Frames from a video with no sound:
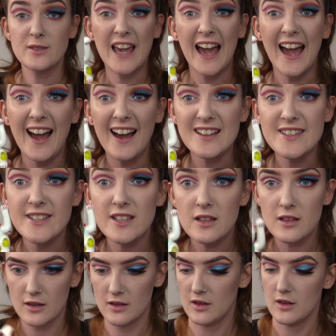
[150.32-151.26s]
cat
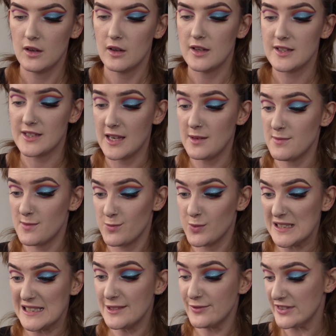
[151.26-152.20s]
keeps
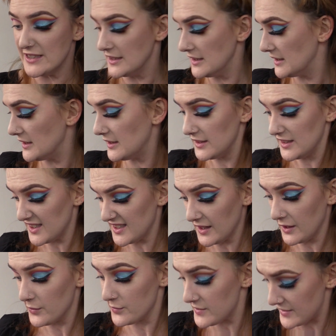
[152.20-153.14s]
waving, and it
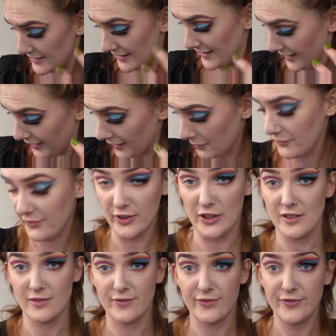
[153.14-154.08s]
sounds like
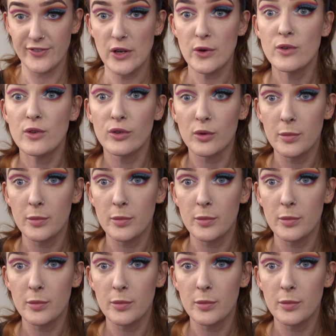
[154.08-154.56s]
a funeral